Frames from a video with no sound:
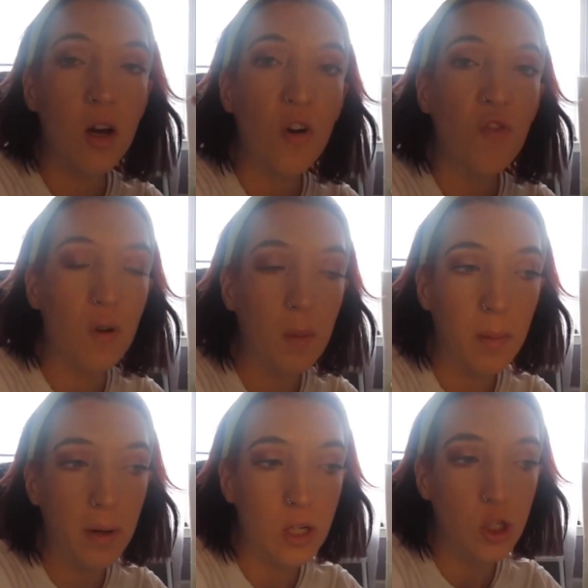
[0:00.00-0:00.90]
for my
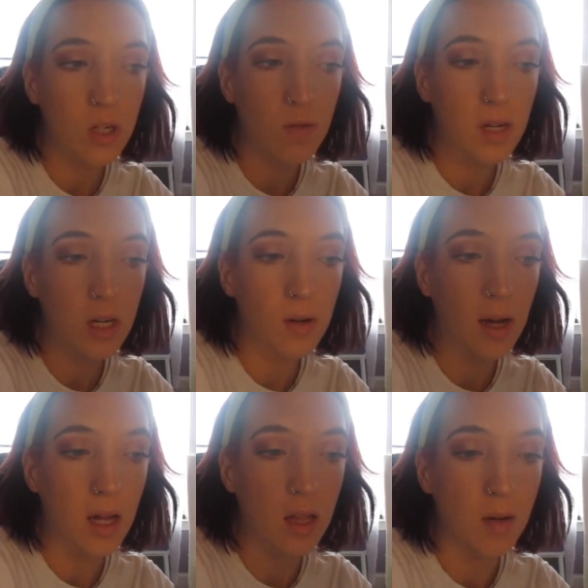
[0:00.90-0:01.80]
mansion video,
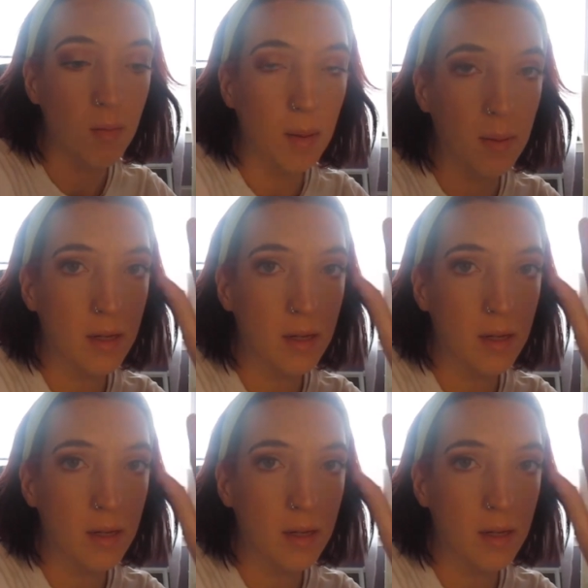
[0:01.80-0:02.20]
and then probably